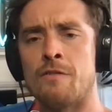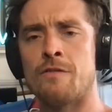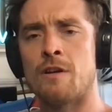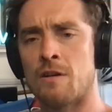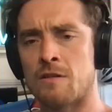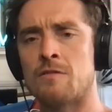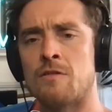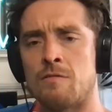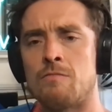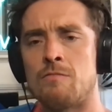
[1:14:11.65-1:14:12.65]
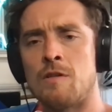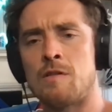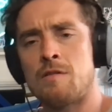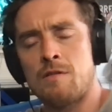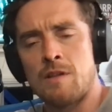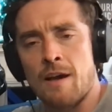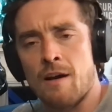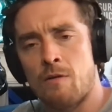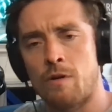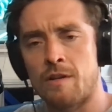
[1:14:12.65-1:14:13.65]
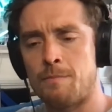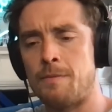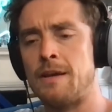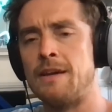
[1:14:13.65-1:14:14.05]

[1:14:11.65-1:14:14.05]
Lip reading: I like this. Yeah, I want it to be.